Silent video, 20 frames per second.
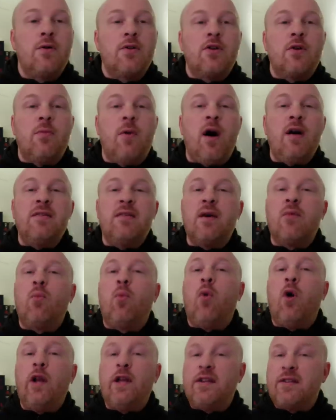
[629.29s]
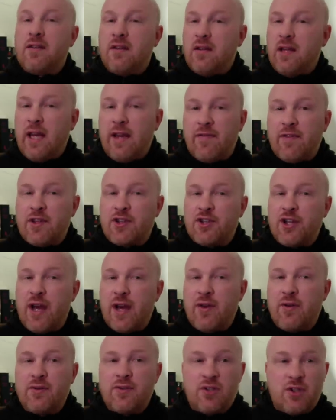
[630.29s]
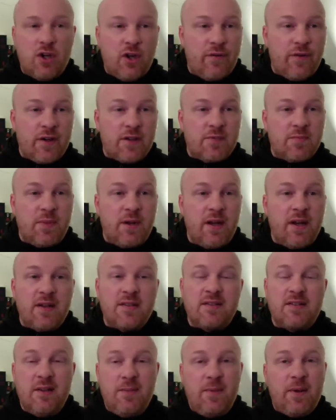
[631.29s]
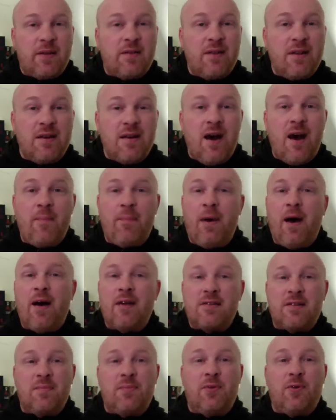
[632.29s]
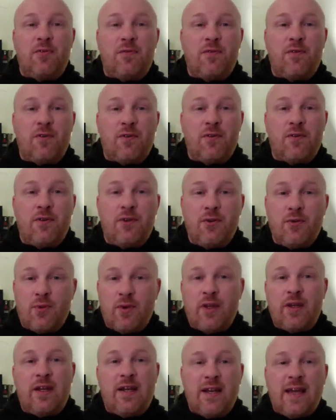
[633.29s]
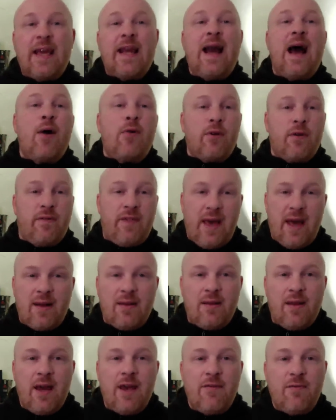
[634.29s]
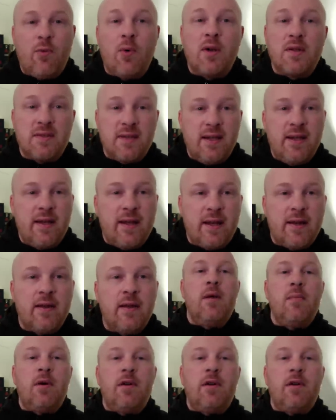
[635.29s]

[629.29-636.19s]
Tomas had wanted to leave the Shadow Service, but it is typically not possible for you really to get out of that life once in it.